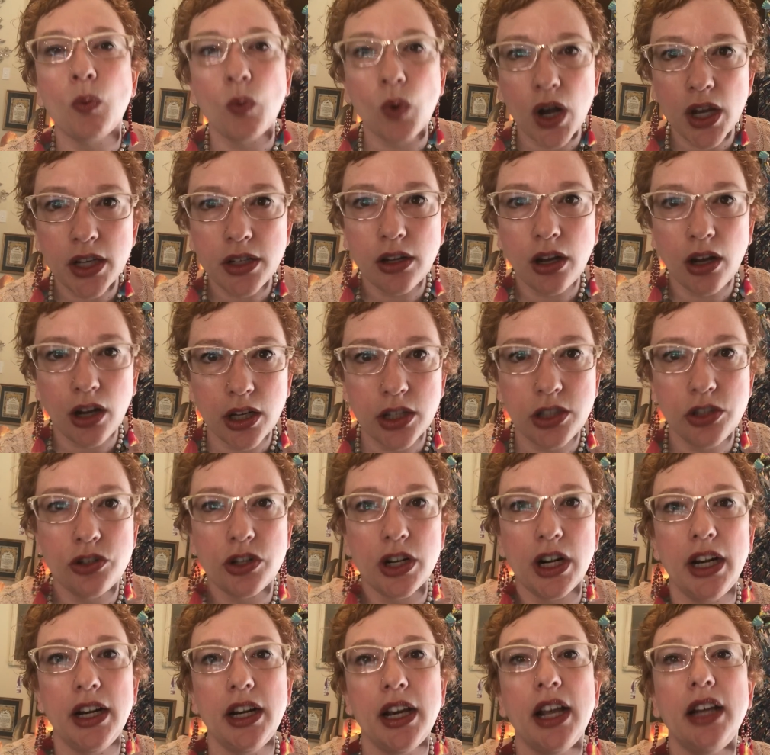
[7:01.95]

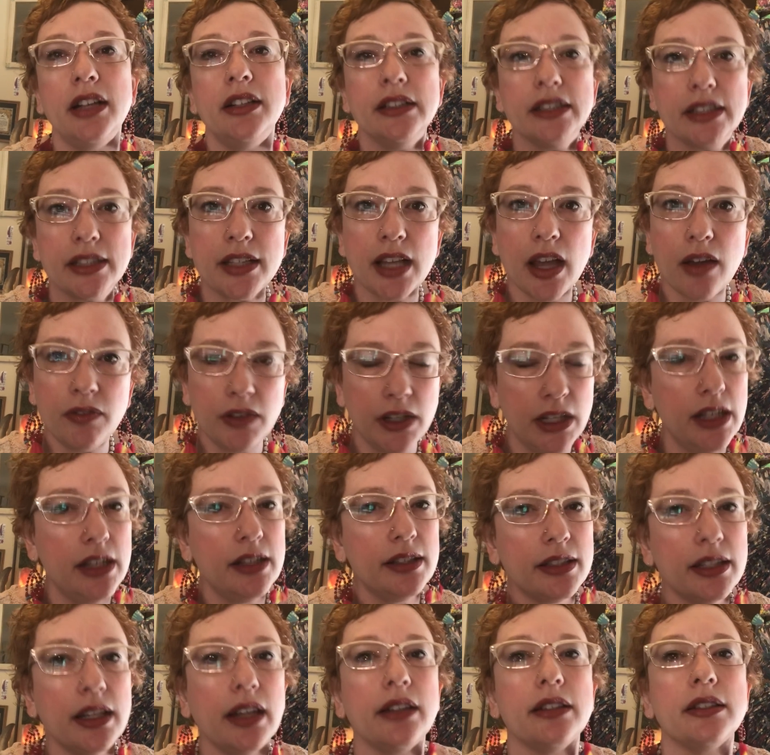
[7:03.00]

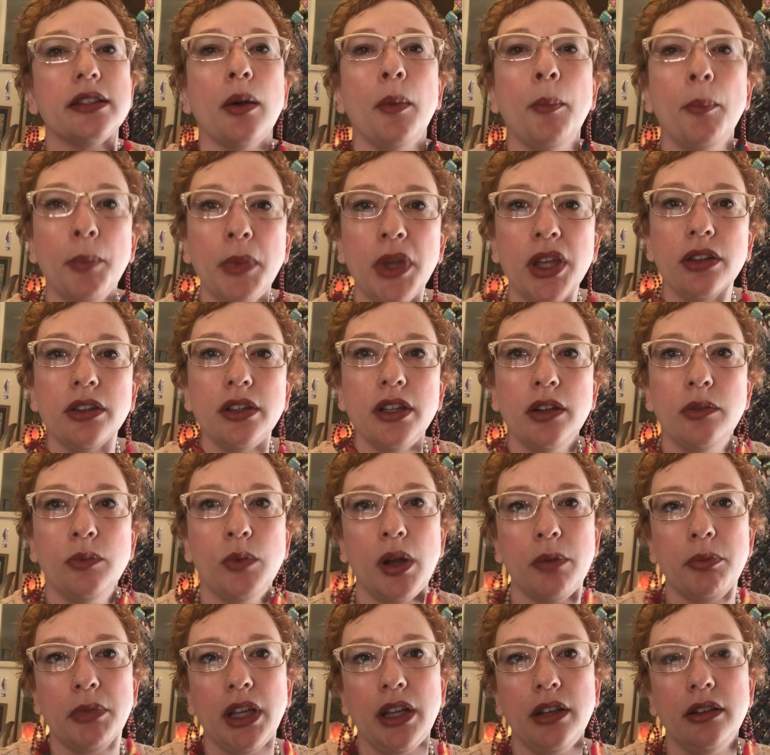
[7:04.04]
176 million
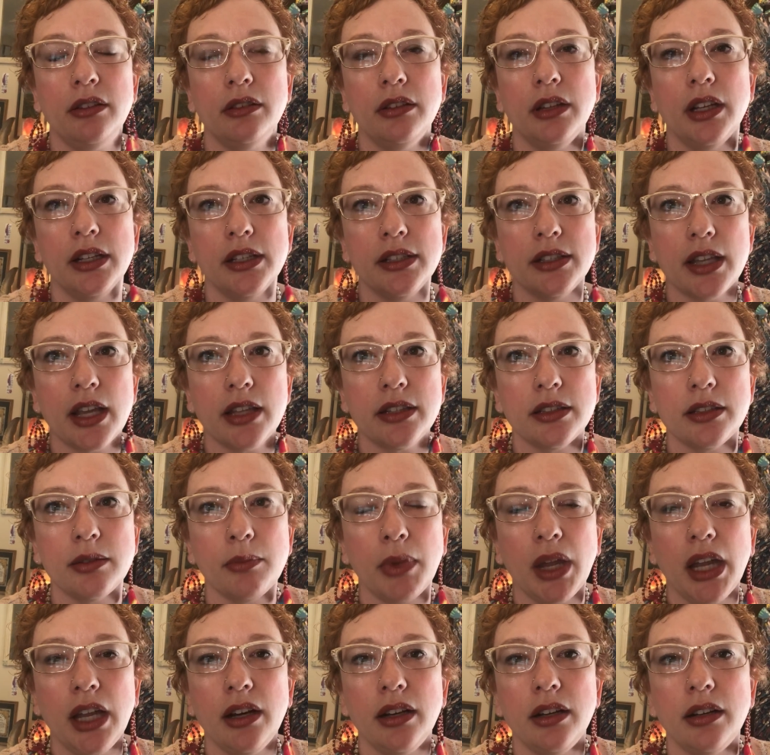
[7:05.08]
women, it is
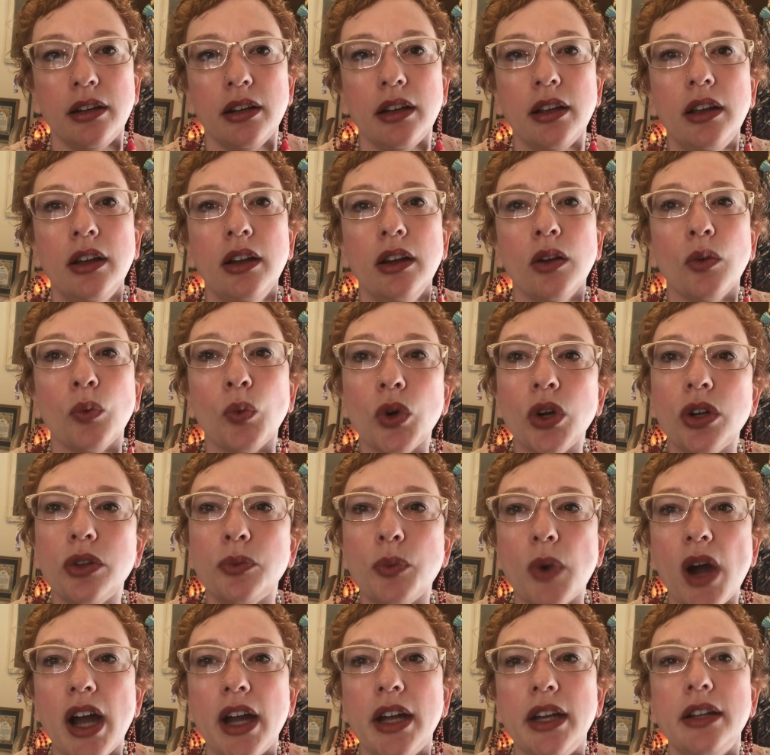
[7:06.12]
estimated,
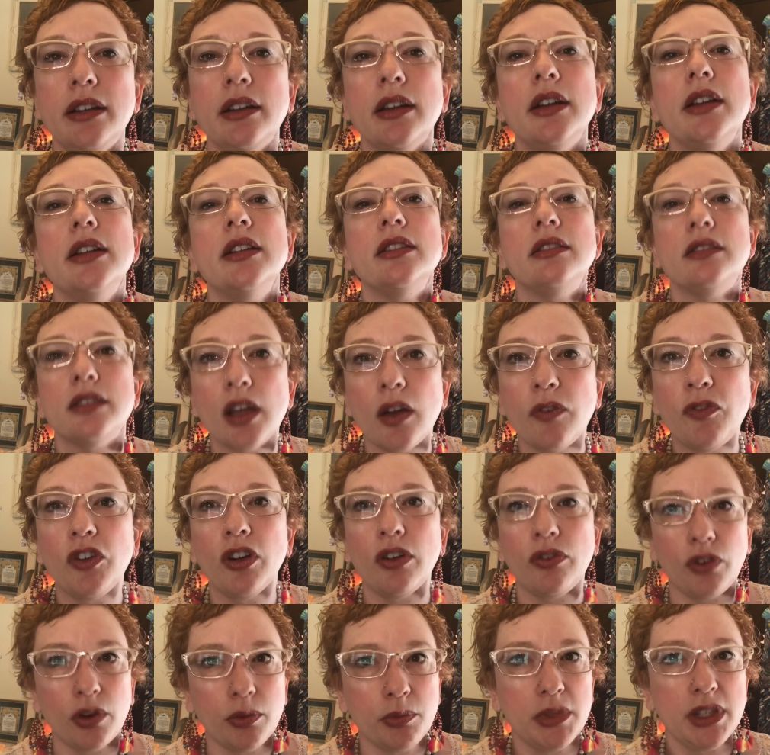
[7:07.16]
worldwide,
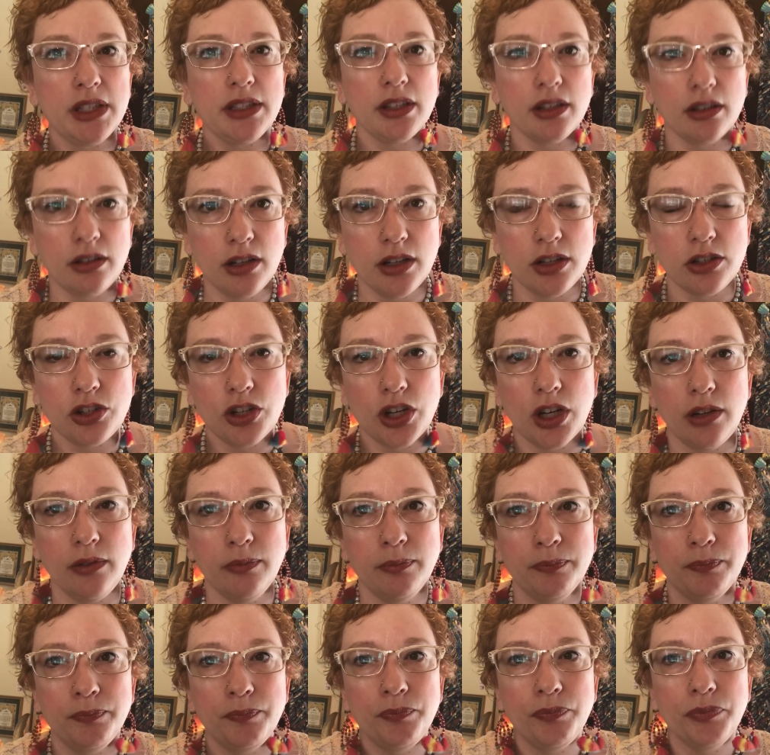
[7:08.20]
suffer from this condition.
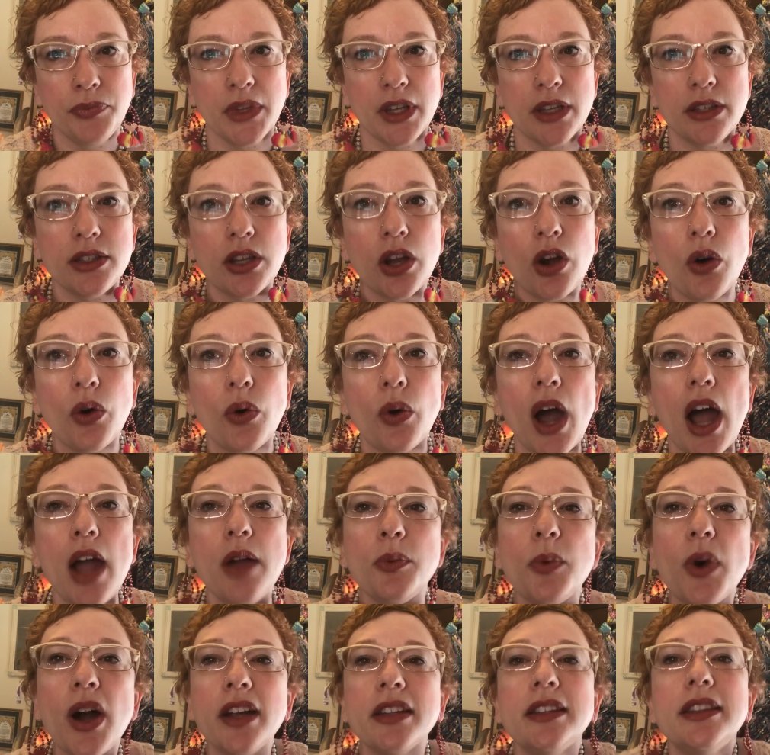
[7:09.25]
So I
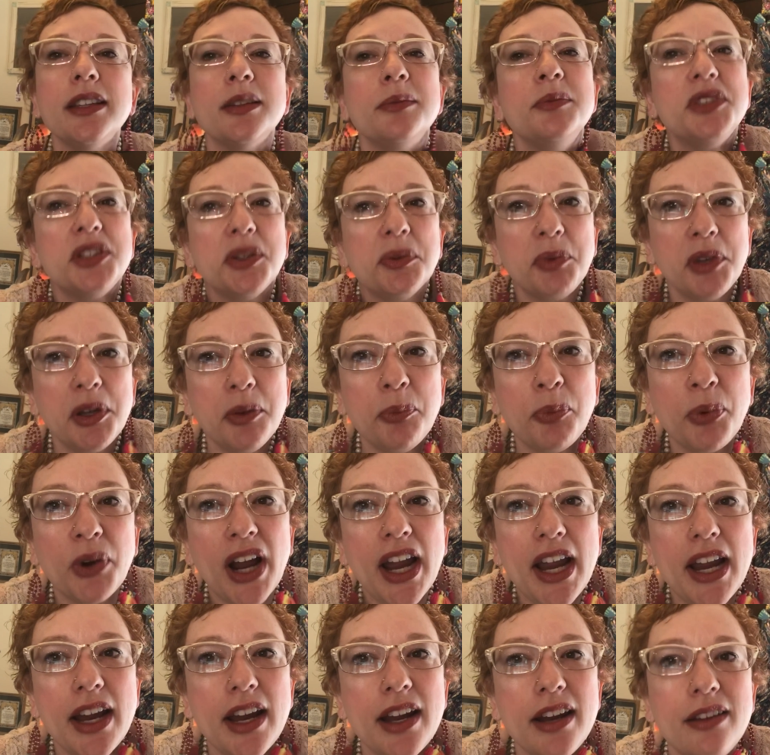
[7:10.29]
want them to be
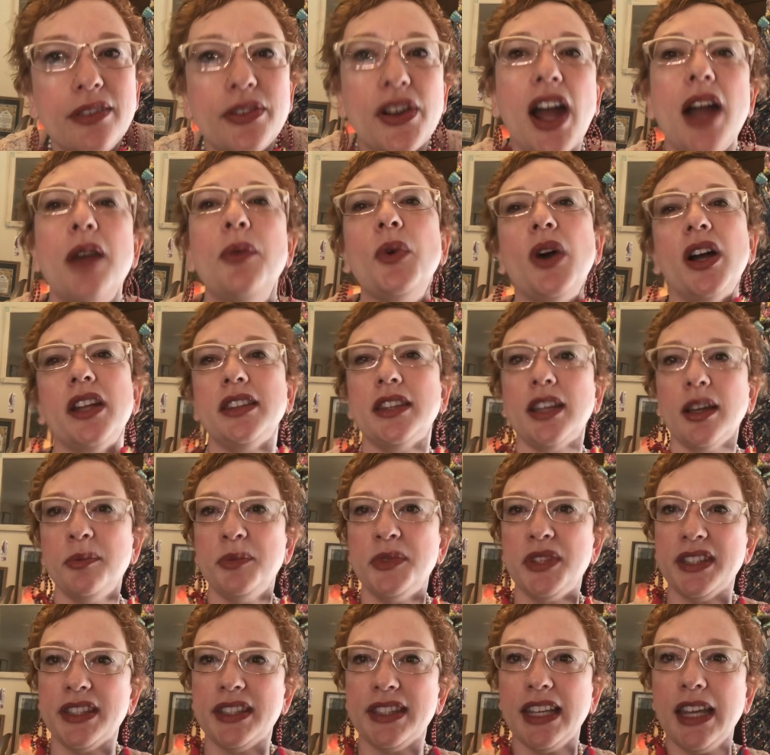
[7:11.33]
brave. I want them
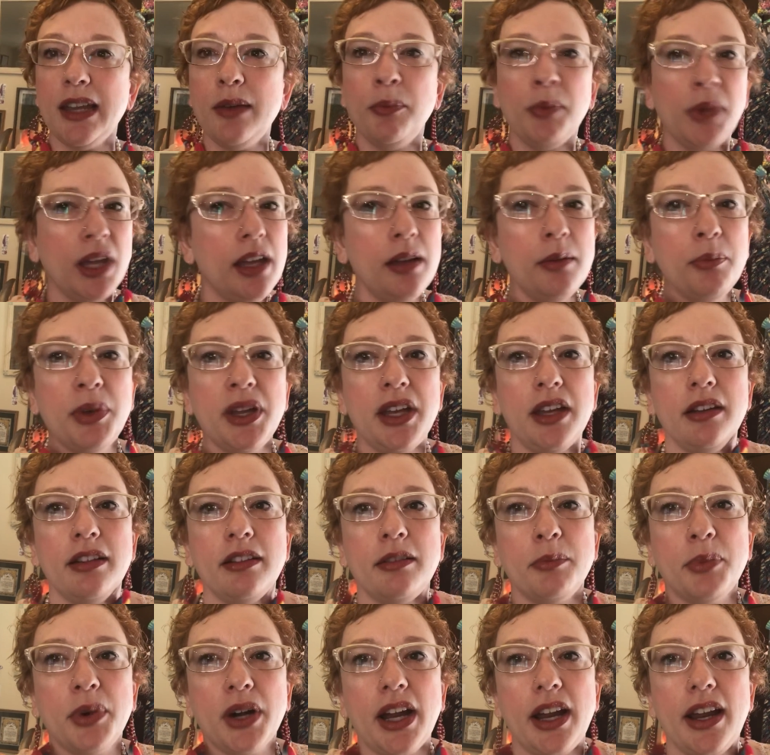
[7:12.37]
to see me
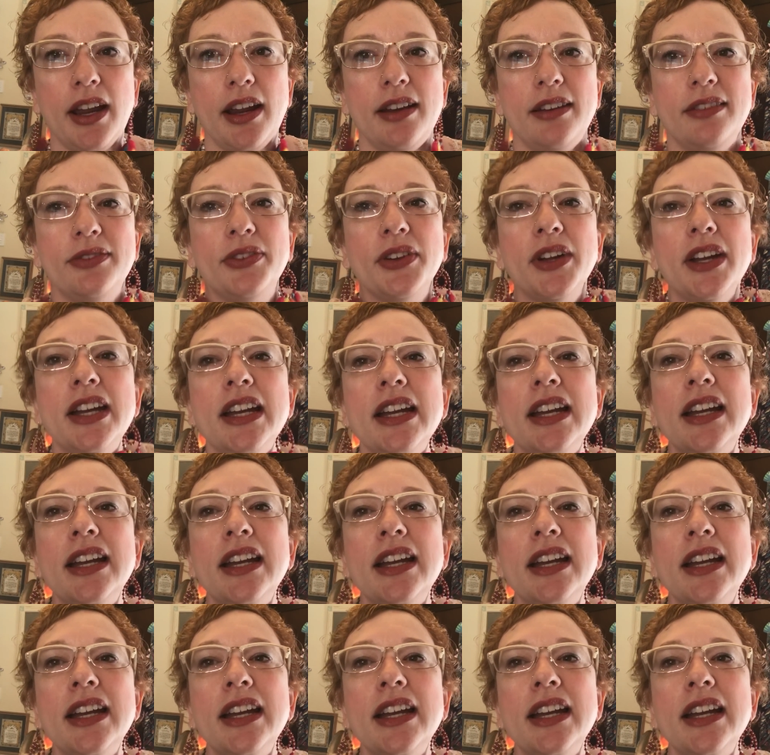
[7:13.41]
being brave.